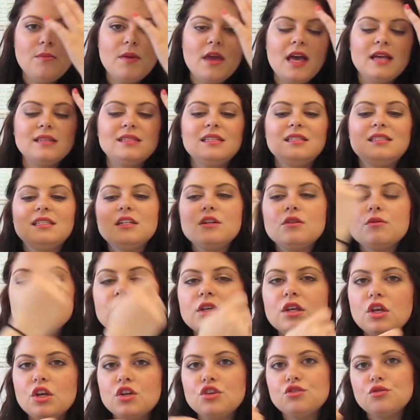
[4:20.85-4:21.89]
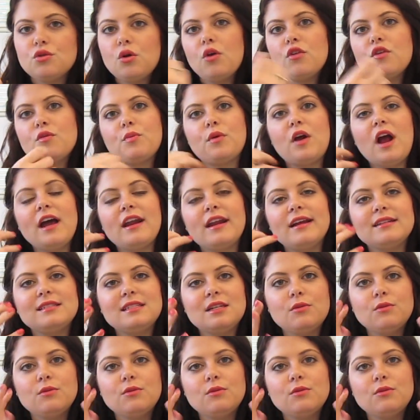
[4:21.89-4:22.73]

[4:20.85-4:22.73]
because it didn't really control the product.